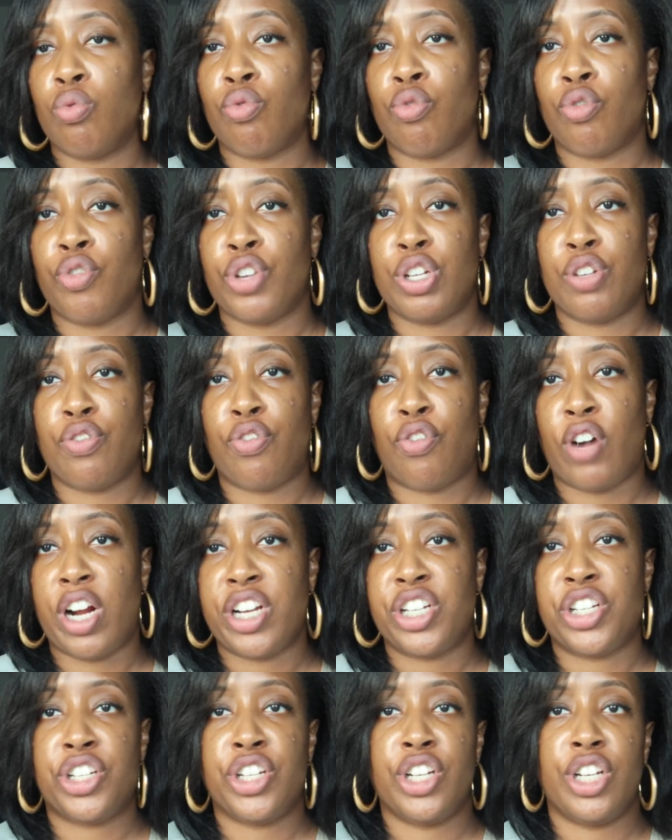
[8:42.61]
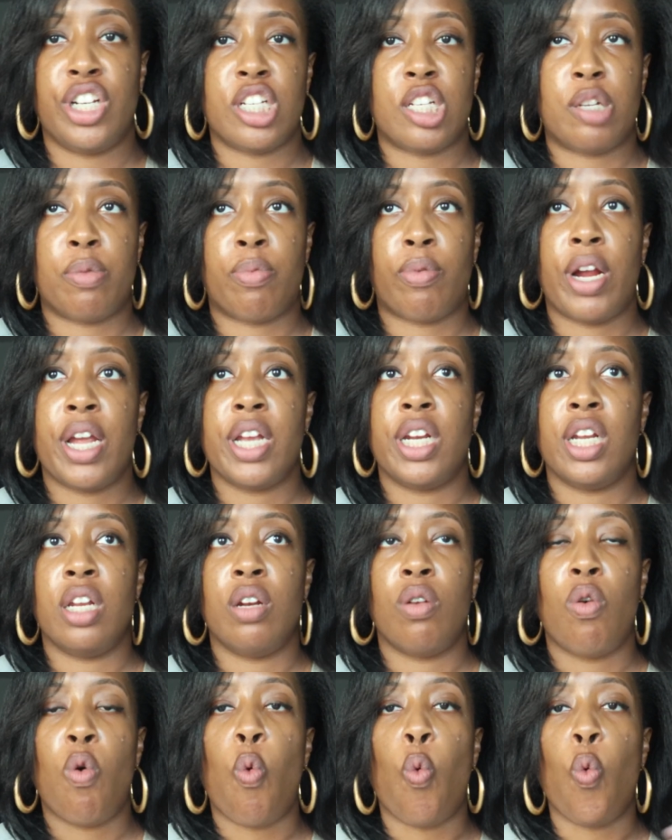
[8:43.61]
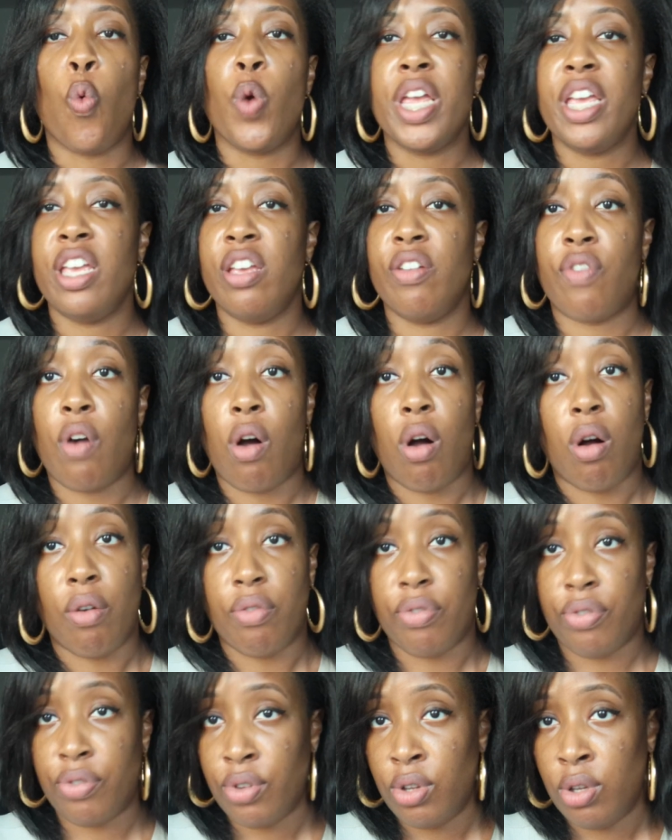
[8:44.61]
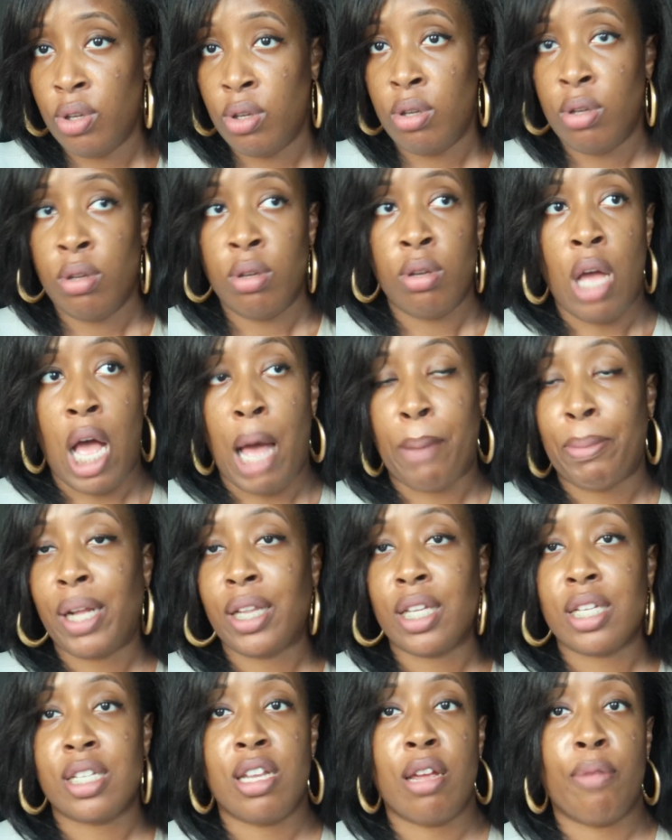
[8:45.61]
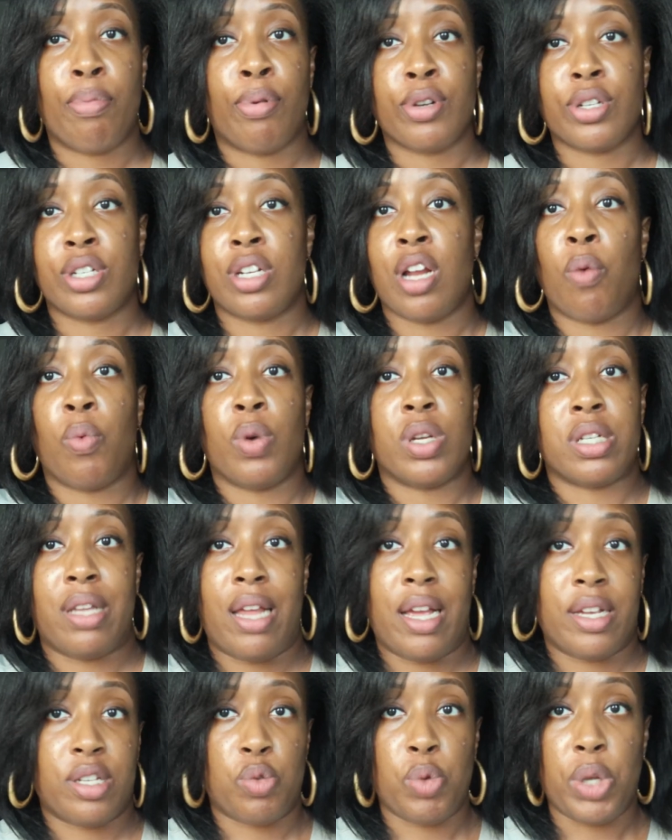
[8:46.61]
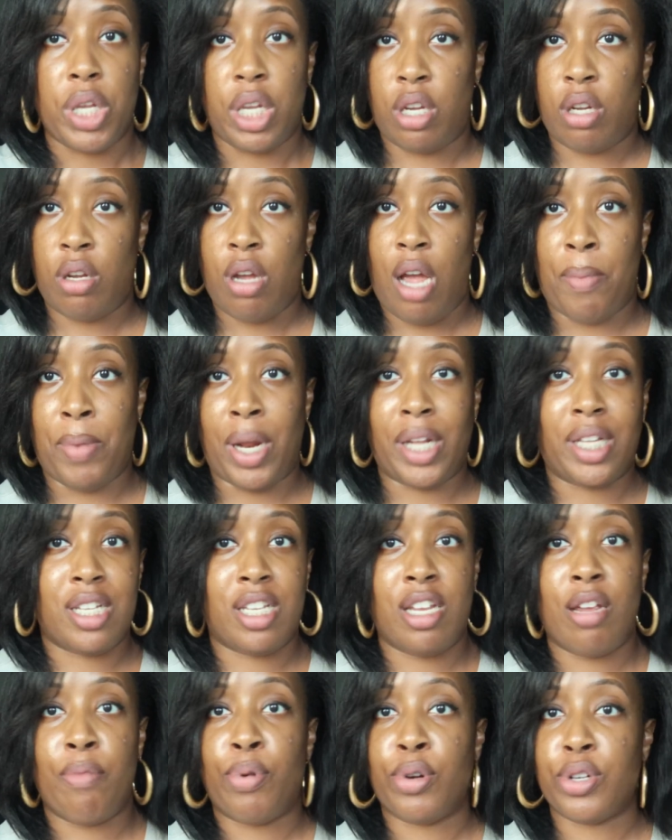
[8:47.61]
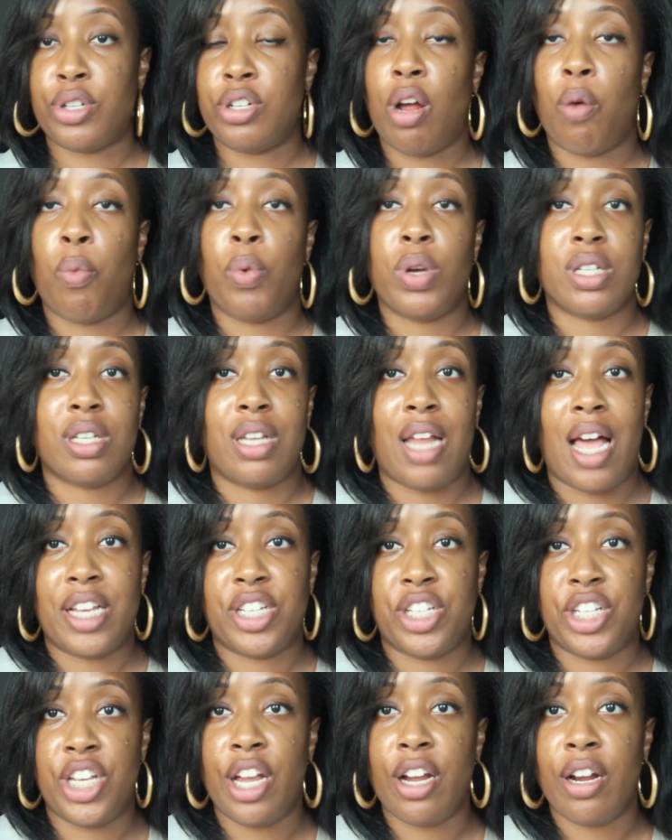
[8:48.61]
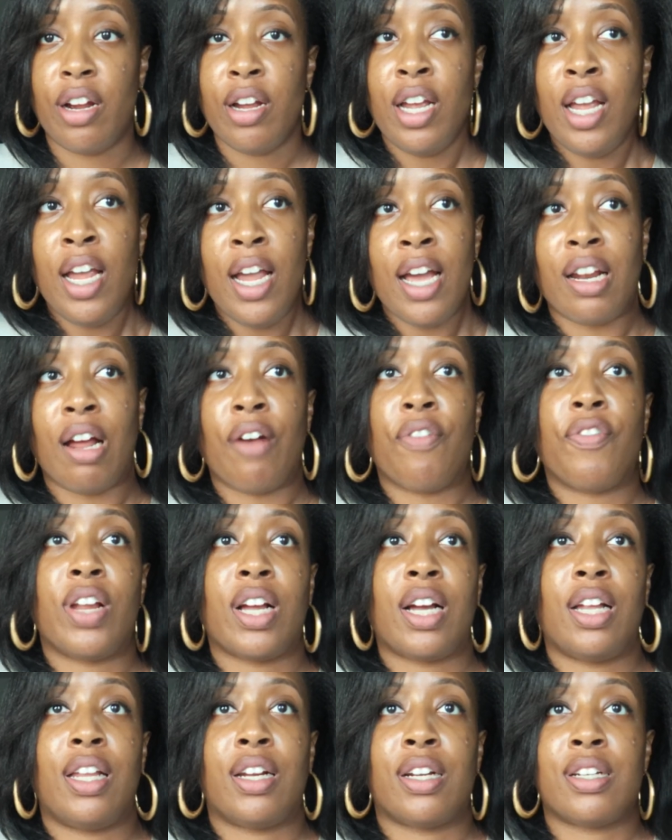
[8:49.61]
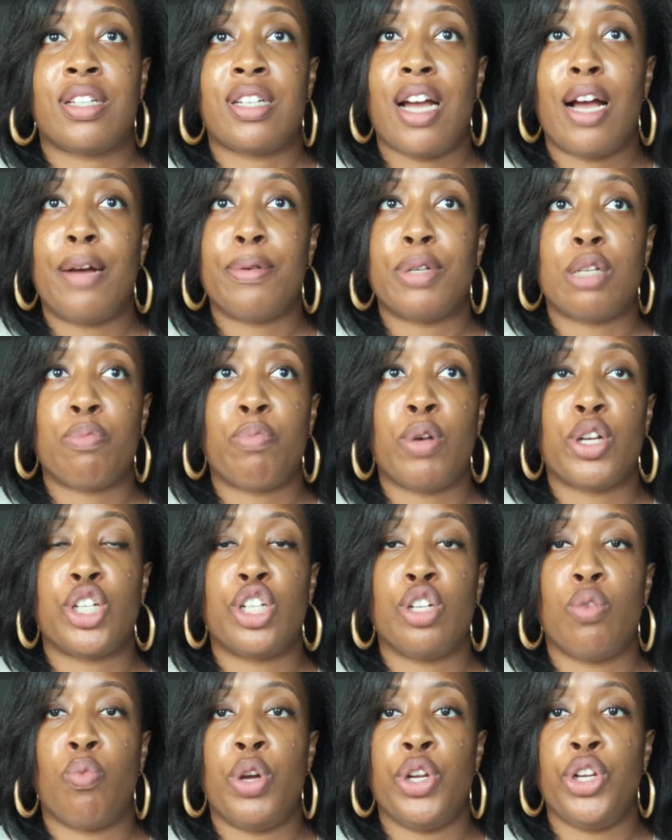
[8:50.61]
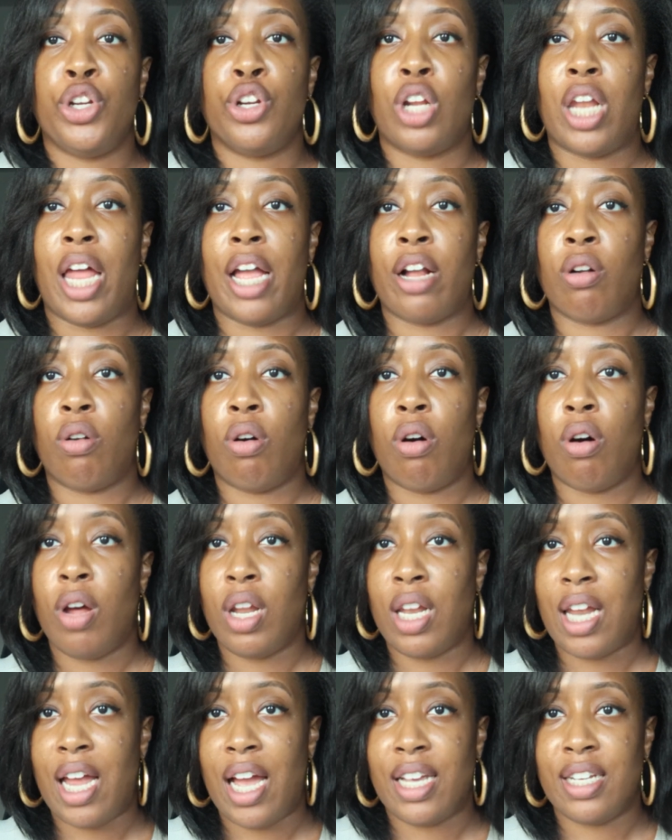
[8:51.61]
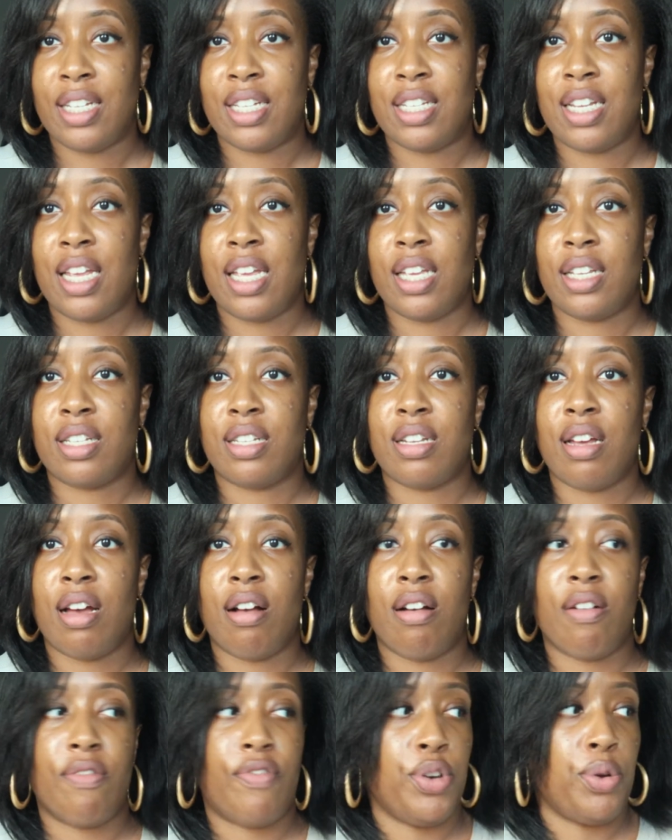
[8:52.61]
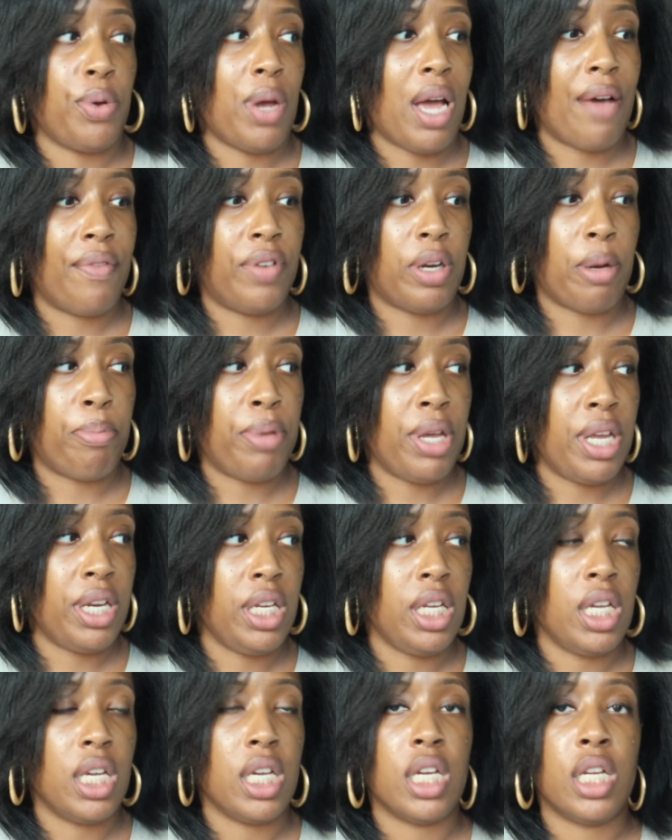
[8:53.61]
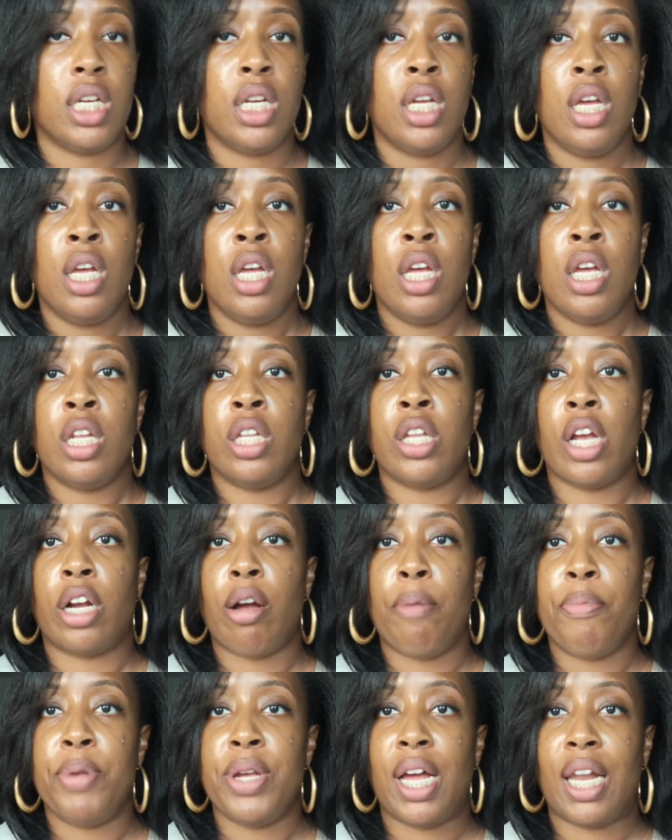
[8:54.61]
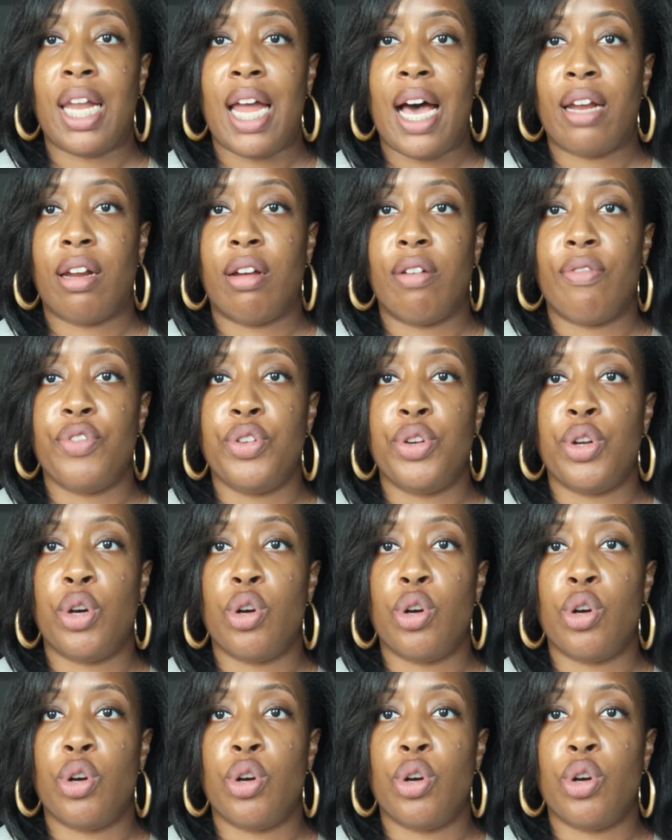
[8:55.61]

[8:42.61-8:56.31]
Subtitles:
refreshed it and sprayed it. We evolve. I'm not the same person I was last week. I'm not the same person I was last year. And I feel like a lot of times, especially when you're online saying stuff and you have an opinion, there could be a lot of,